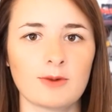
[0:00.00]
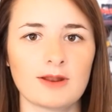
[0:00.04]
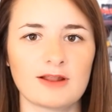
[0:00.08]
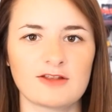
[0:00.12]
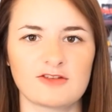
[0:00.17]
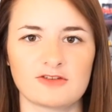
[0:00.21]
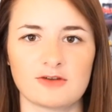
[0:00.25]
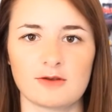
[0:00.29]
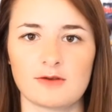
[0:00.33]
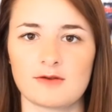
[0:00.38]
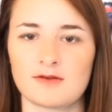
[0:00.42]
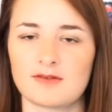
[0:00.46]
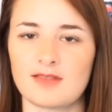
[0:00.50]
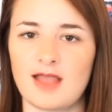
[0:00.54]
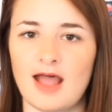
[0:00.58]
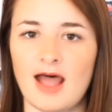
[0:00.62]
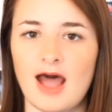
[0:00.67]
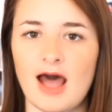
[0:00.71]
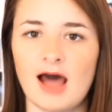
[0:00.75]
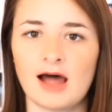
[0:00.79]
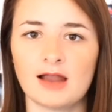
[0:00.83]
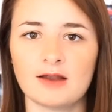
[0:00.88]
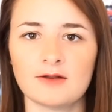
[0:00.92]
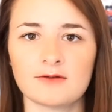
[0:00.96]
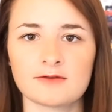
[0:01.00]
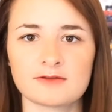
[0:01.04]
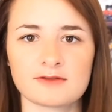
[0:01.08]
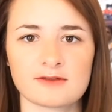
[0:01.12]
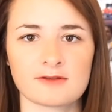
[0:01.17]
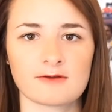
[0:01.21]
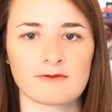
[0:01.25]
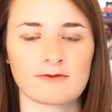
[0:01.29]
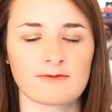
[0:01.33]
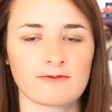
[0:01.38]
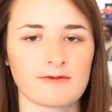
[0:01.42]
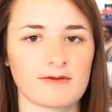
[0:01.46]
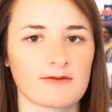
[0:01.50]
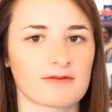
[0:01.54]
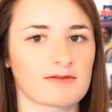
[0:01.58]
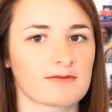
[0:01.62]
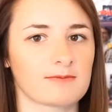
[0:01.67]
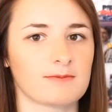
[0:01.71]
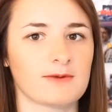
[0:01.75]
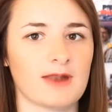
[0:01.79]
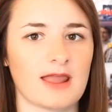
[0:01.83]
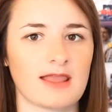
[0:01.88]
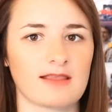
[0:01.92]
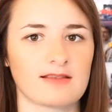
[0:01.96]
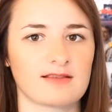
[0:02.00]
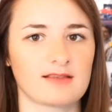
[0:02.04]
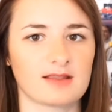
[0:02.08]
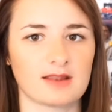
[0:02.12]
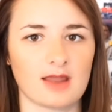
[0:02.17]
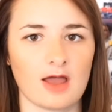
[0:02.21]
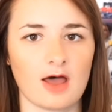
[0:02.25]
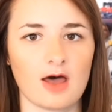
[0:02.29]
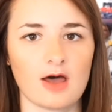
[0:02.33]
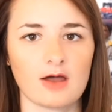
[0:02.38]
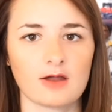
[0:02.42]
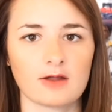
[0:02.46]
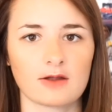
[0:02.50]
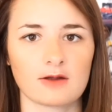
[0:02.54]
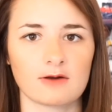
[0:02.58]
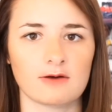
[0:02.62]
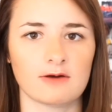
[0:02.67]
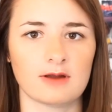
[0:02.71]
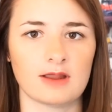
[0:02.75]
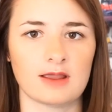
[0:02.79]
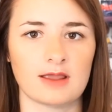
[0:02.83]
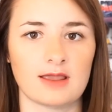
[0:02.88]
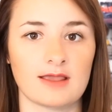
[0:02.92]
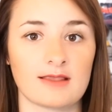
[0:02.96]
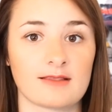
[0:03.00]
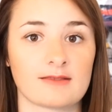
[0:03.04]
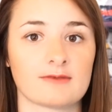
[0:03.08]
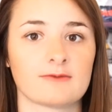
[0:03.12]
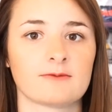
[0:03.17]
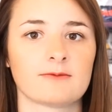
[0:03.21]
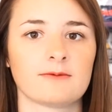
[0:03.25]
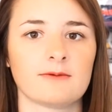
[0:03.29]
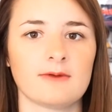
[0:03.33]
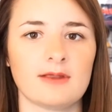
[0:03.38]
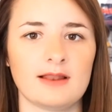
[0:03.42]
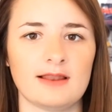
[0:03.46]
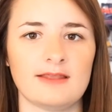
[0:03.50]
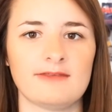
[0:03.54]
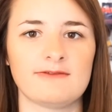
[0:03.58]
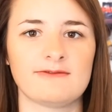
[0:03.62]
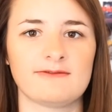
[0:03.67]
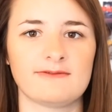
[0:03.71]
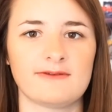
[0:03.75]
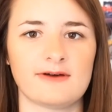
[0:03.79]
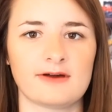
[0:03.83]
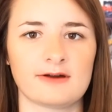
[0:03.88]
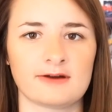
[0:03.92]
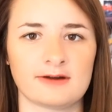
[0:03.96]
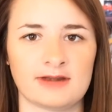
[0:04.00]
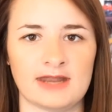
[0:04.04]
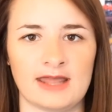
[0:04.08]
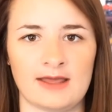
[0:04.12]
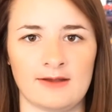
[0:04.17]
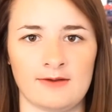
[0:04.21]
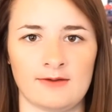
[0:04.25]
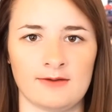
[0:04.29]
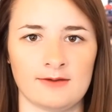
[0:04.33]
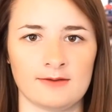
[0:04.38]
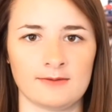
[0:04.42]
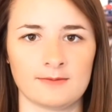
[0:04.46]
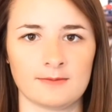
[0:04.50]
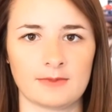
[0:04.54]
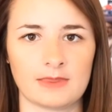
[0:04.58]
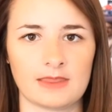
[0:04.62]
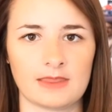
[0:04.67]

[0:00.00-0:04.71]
really shows that Alonso's fifth place in Hungary is really far now.